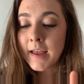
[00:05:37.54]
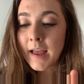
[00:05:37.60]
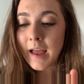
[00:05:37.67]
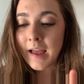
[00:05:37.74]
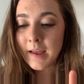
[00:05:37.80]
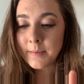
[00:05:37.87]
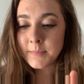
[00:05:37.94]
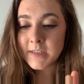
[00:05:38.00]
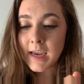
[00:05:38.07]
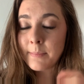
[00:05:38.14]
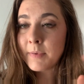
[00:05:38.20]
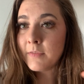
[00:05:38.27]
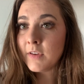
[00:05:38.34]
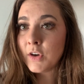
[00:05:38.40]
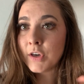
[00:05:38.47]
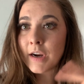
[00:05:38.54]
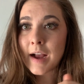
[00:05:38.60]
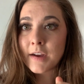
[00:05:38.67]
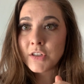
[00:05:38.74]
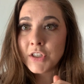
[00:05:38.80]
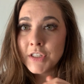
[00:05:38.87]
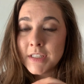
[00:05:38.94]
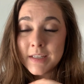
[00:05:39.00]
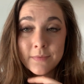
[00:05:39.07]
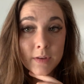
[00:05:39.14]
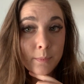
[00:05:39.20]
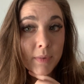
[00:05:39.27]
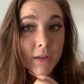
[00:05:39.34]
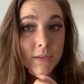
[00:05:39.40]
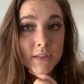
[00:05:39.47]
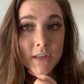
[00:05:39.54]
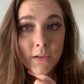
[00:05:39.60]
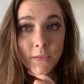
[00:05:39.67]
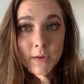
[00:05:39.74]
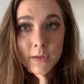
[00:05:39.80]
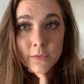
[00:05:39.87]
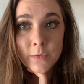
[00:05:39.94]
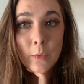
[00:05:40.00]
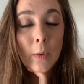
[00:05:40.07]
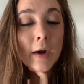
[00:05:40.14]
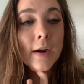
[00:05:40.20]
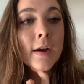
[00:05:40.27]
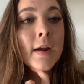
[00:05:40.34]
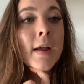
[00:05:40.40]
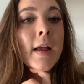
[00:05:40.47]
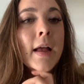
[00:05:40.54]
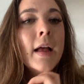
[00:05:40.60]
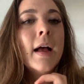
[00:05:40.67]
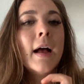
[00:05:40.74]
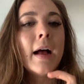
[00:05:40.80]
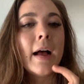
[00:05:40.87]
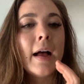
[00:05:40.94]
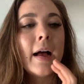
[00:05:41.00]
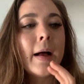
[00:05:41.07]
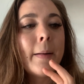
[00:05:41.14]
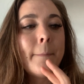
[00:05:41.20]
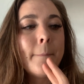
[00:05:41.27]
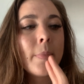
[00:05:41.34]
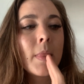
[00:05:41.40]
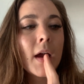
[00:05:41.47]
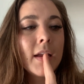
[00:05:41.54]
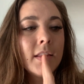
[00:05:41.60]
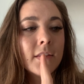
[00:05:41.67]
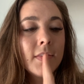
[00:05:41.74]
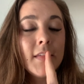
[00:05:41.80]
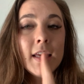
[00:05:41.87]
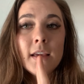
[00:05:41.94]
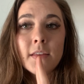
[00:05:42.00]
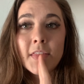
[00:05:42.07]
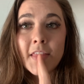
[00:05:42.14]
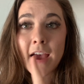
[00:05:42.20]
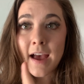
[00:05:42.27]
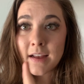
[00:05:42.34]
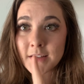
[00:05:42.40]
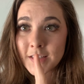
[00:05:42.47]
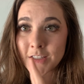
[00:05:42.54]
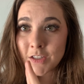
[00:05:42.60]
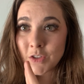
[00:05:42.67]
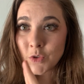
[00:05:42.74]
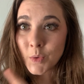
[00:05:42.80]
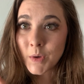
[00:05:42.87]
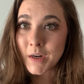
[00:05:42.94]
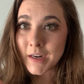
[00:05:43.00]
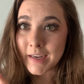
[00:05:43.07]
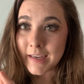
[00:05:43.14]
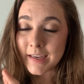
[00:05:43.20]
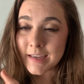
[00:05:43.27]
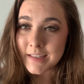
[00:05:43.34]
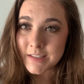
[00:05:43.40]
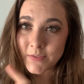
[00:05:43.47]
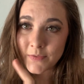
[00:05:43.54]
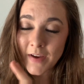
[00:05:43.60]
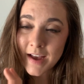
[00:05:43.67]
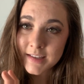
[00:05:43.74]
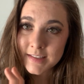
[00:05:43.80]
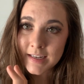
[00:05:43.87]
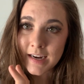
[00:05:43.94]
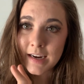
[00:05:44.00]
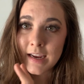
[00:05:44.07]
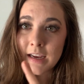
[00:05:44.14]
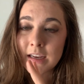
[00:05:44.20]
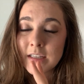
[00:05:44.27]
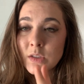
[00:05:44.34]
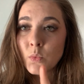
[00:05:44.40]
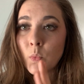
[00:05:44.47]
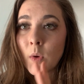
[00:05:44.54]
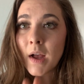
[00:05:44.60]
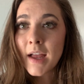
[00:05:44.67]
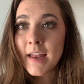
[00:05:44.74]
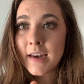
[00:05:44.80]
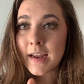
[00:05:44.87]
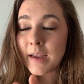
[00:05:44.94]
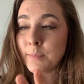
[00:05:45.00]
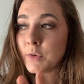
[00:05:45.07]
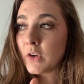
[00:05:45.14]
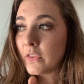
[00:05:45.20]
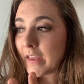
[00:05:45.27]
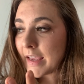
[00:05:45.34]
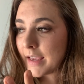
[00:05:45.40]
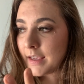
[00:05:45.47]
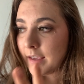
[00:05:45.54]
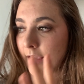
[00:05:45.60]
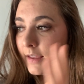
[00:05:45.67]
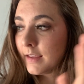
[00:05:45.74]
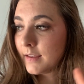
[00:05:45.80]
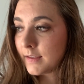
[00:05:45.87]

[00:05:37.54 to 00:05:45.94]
type of interaction to even build an alert for. I think that story is fascinating because one, I'm relaying